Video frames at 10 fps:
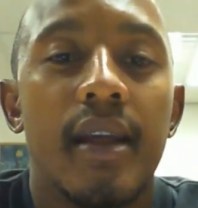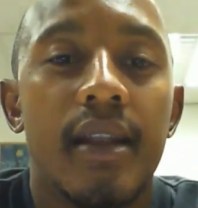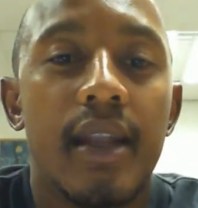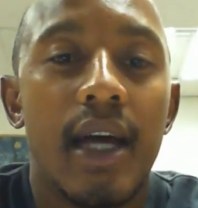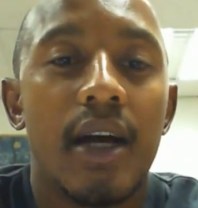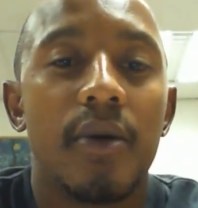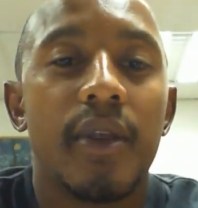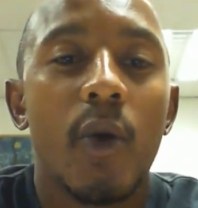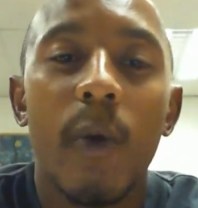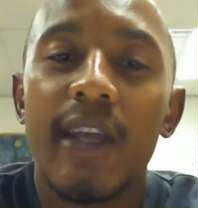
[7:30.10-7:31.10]
Now,
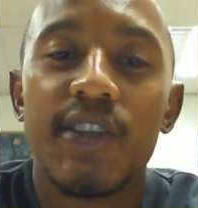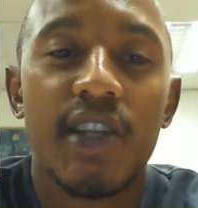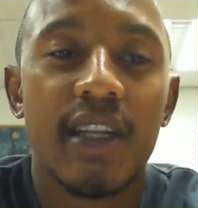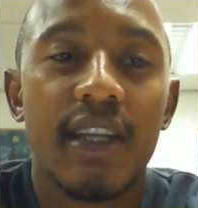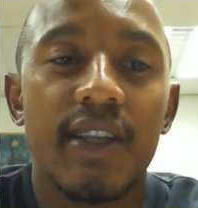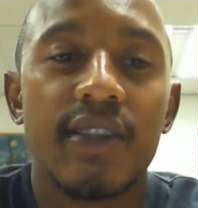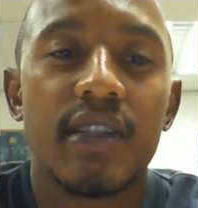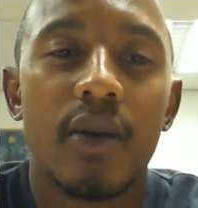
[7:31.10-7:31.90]
the question is,